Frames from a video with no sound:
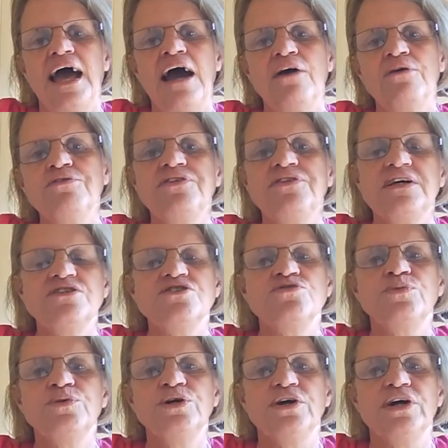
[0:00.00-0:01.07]
how things
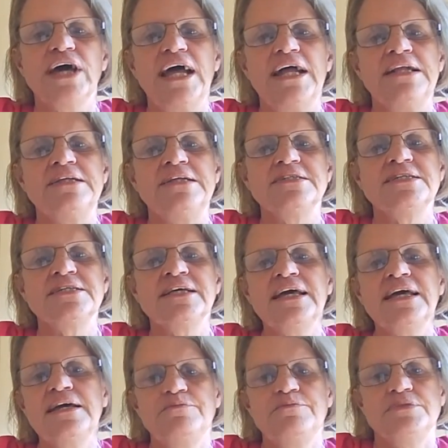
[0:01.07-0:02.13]
work and the
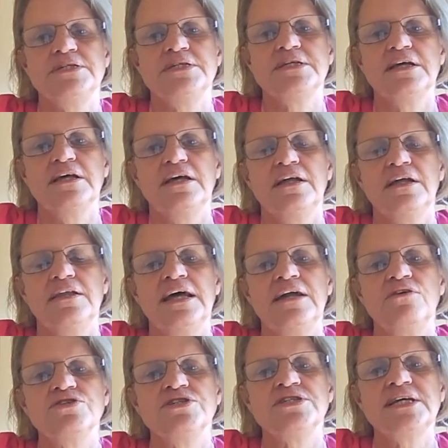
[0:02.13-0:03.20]
schemes
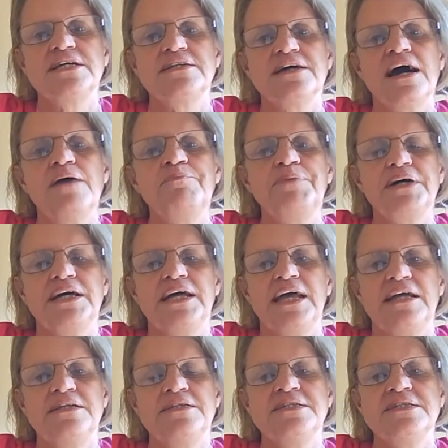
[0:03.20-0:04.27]
that are set up
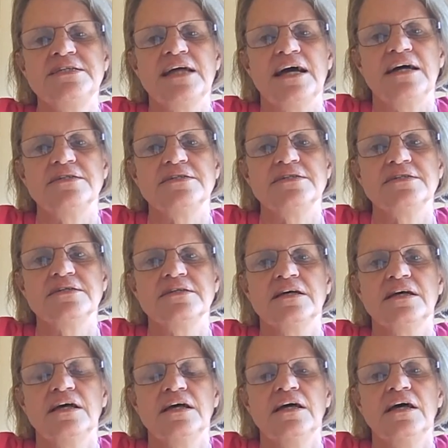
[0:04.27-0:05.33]
against us
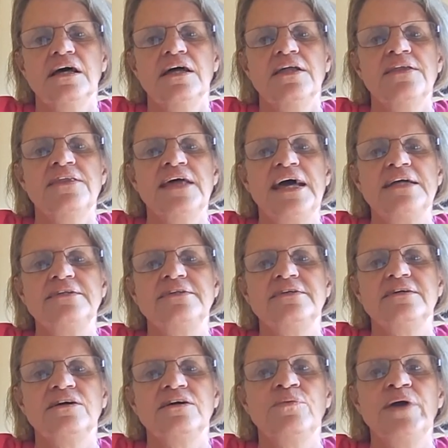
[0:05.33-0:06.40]
that
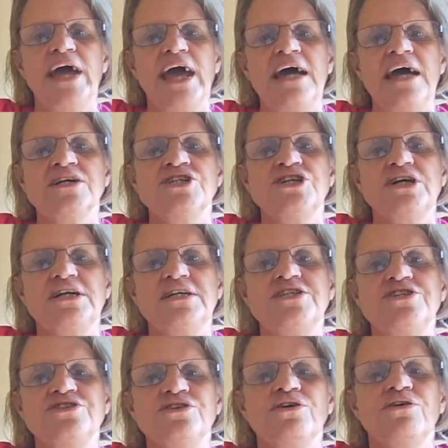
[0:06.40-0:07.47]
we actually
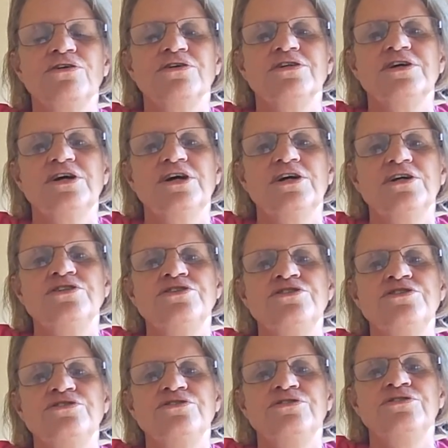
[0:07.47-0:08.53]
start
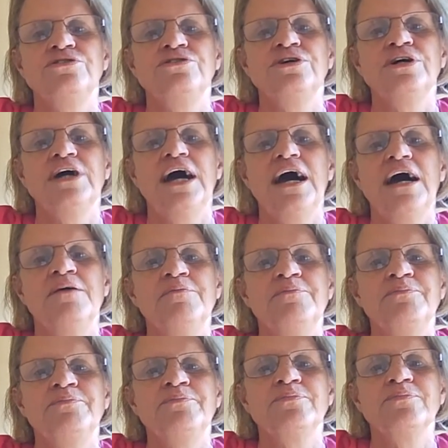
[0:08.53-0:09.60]
to
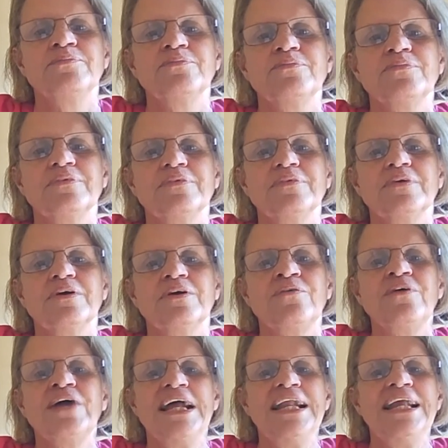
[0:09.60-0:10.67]
um,
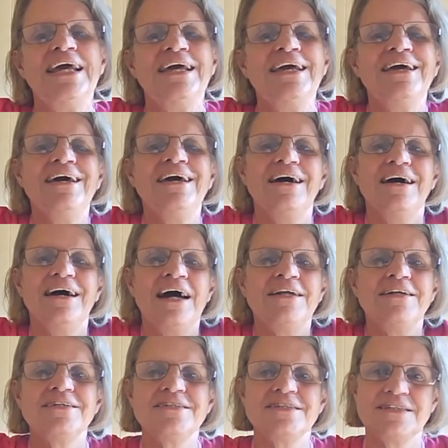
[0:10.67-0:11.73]
really
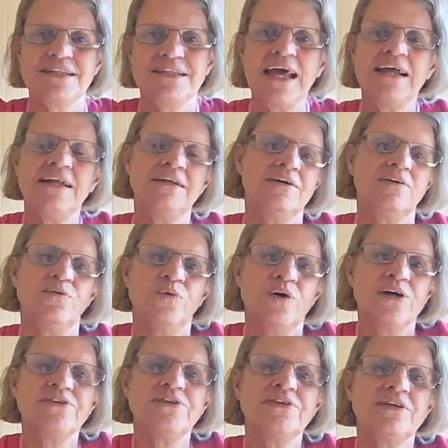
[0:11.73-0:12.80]
understand
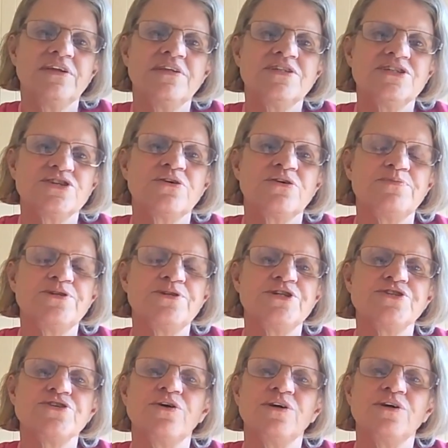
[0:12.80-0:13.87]
what the
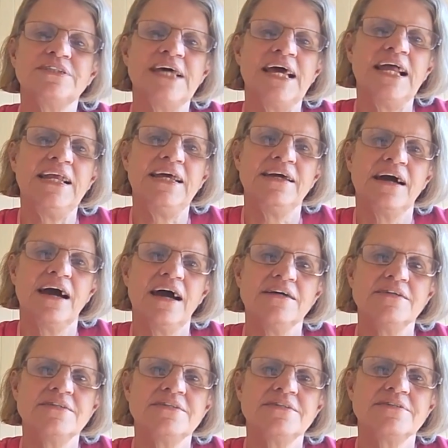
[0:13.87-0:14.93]
scriptures are telling
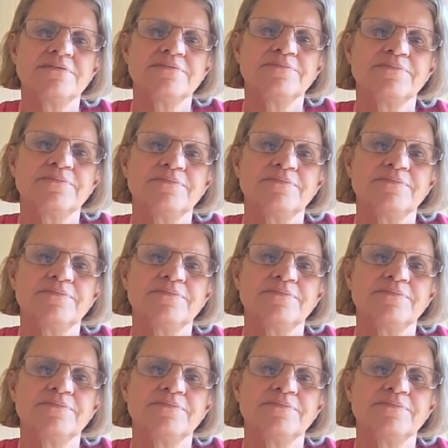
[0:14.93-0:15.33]
us.